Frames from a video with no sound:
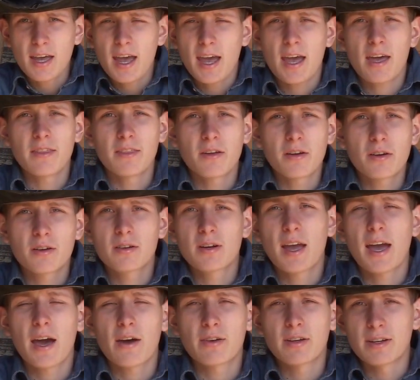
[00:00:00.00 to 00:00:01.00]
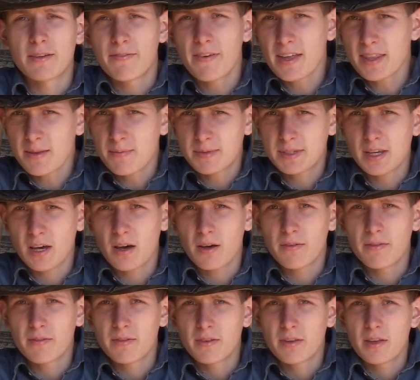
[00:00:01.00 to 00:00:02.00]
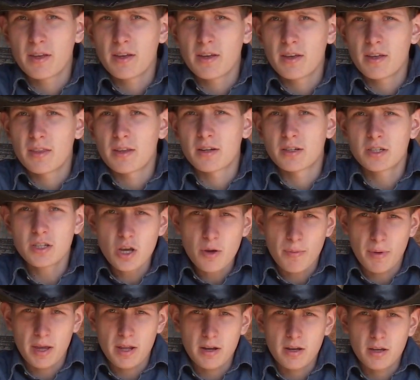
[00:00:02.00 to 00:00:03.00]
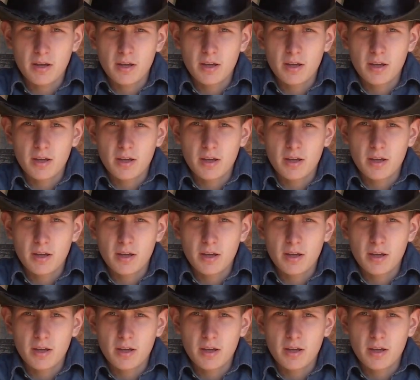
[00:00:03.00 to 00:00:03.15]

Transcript: and learn how to defend themselves, they're stupid.